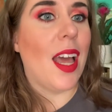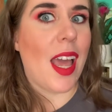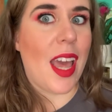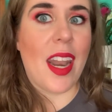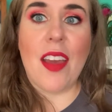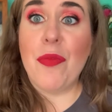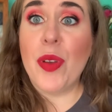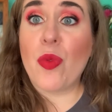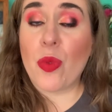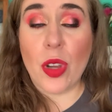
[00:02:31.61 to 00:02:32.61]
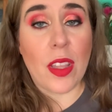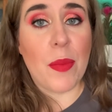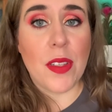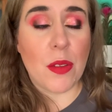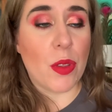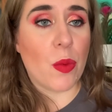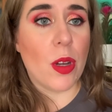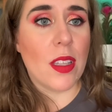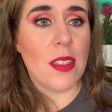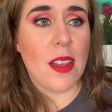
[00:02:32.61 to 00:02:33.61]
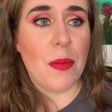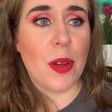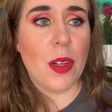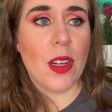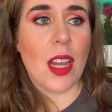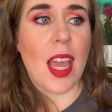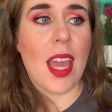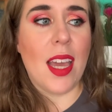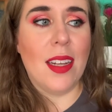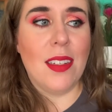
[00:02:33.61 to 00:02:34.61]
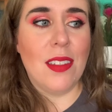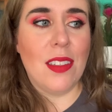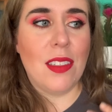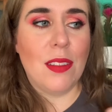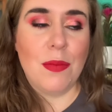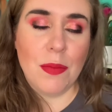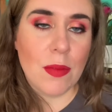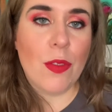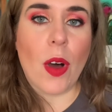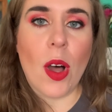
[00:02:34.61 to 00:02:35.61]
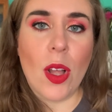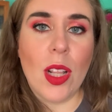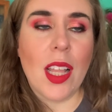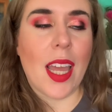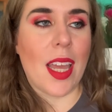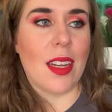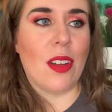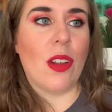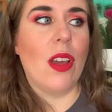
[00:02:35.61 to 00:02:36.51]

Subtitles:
and I've been really busy with work this summer and fall, and